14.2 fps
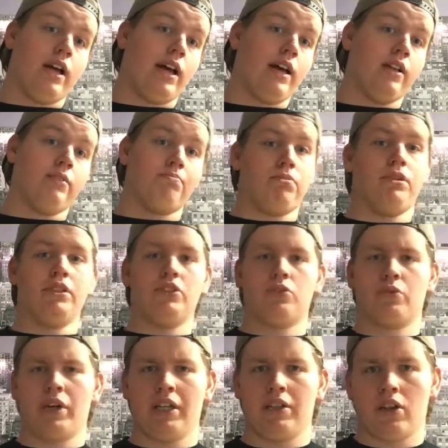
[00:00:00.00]
and please
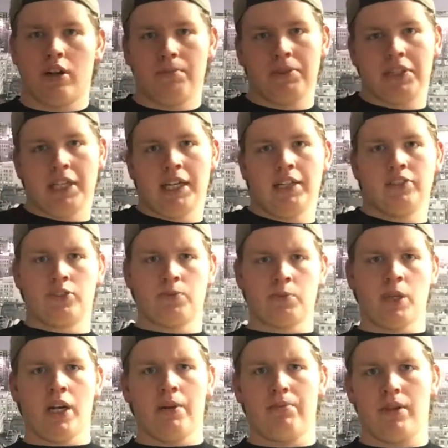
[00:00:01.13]
rate, comment, and
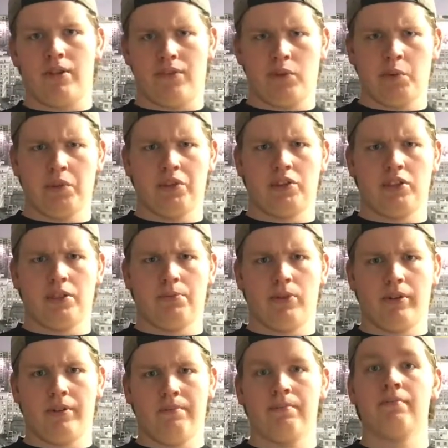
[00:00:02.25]
subscribe if you want to see
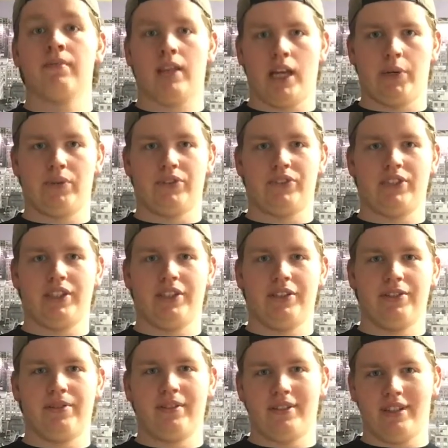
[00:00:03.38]
more. I will see
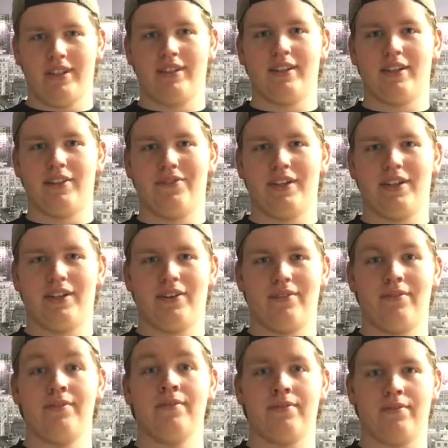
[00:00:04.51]
you in another video.
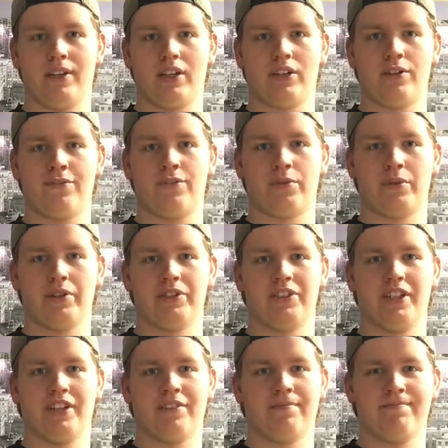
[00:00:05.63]
Thank you for
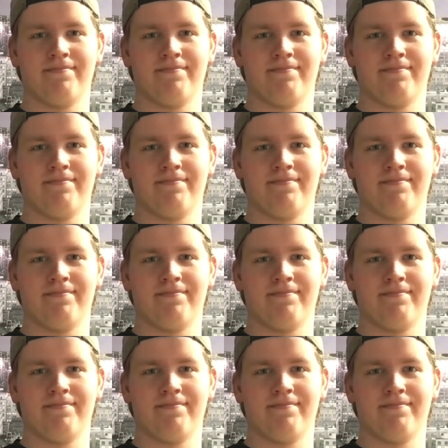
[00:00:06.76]
watching.